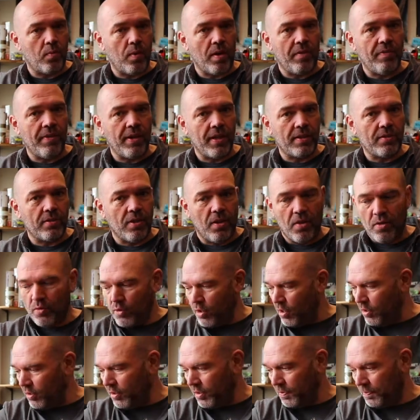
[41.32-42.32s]
quick fix on the
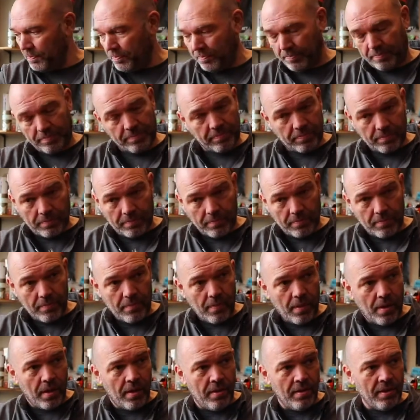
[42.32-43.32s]
road.
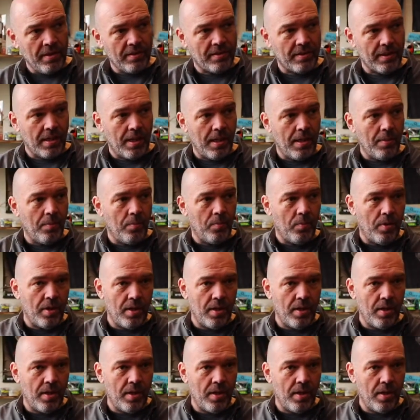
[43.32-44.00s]
And this time